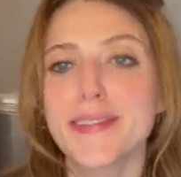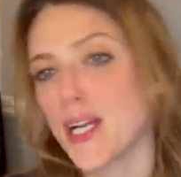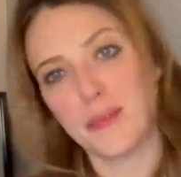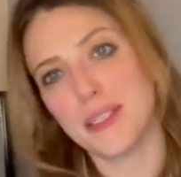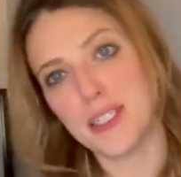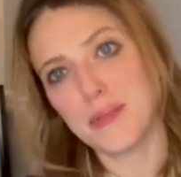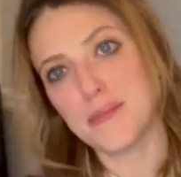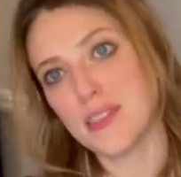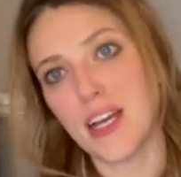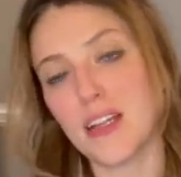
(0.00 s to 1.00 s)
How many
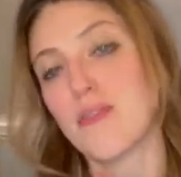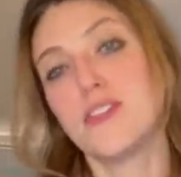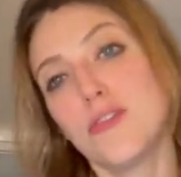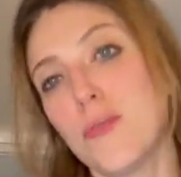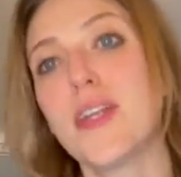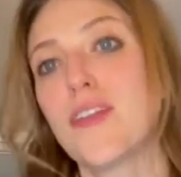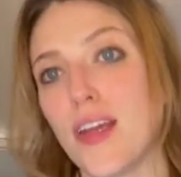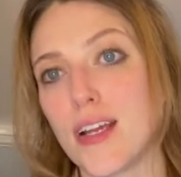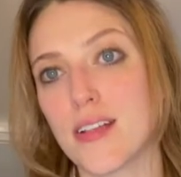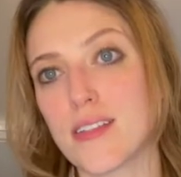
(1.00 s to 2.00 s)
times? I love too many
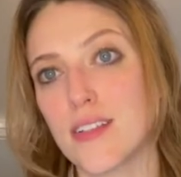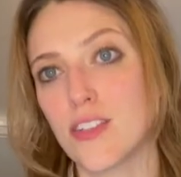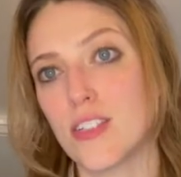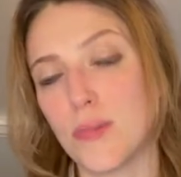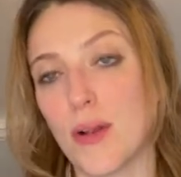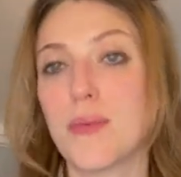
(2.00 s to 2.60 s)
things. Let's just be real.